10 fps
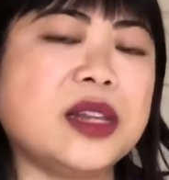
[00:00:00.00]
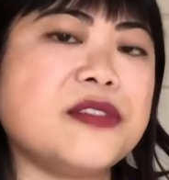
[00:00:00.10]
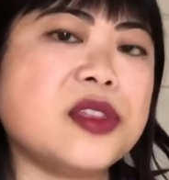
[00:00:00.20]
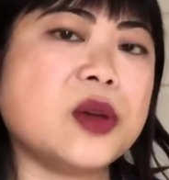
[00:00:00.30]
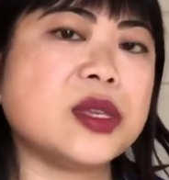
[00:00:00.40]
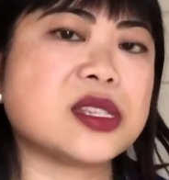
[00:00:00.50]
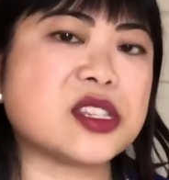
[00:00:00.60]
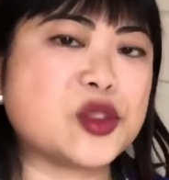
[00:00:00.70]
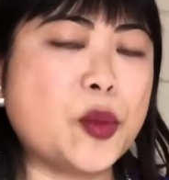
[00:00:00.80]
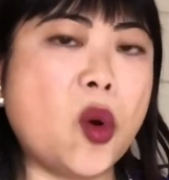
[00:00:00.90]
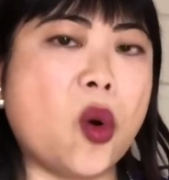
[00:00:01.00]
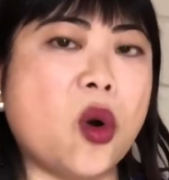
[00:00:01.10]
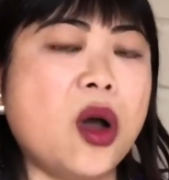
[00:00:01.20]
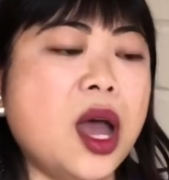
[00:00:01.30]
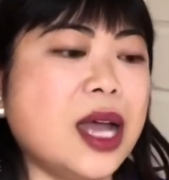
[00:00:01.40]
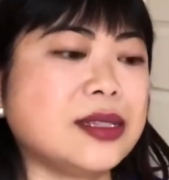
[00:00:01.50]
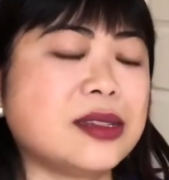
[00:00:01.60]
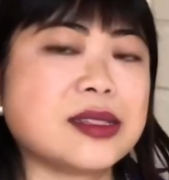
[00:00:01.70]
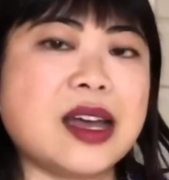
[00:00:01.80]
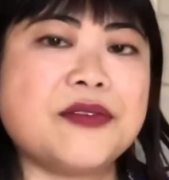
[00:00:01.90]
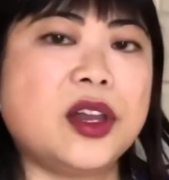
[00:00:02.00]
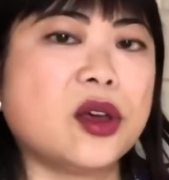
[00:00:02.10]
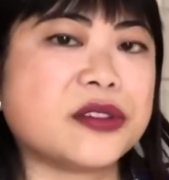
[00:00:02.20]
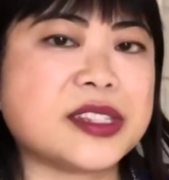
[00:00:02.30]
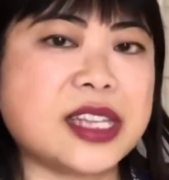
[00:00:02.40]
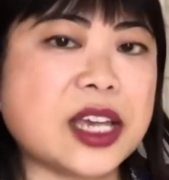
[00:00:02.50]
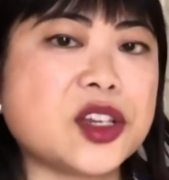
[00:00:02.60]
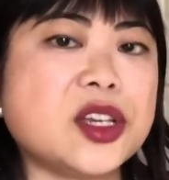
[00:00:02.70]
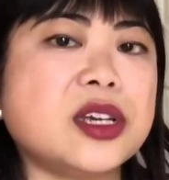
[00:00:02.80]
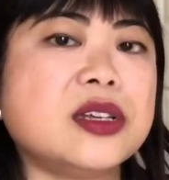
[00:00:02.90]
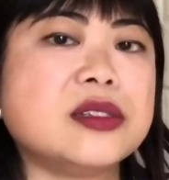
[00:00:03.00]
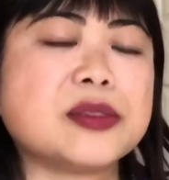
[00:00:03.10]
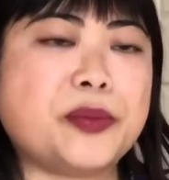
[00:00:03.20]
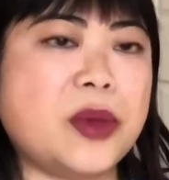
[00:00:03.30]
Even though it's small, it does have a lot of sections,